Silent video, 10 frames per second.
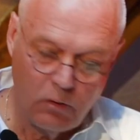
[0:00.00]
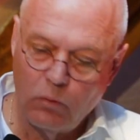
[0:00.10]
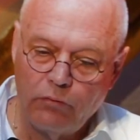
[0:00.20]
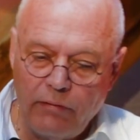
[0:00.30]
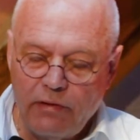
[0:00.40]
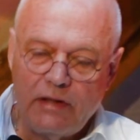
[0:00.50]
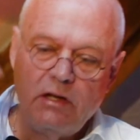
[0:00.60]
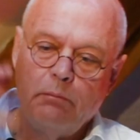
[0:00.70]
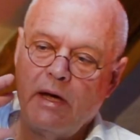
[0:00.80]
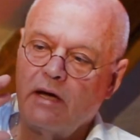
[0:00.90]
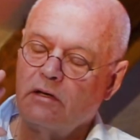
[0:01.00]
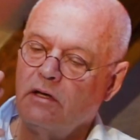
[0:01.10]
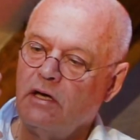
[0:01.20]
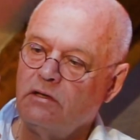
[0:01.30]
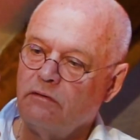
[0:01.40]
We're reflecting back the
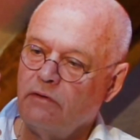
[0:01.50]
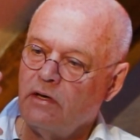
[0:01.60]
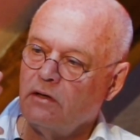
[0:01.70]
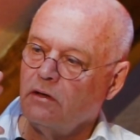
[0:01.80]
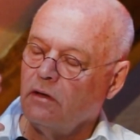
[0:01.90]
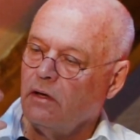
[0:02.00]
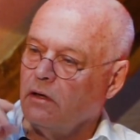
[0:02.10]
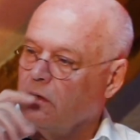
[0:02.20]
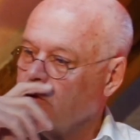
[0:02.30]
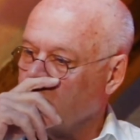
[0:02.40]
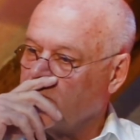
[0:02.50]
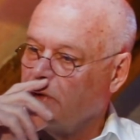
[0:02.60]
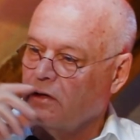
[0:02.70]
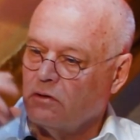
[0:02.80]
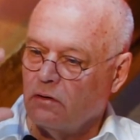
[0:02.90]
day's event and
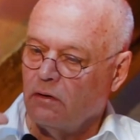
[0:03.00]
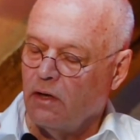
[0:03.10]
introspection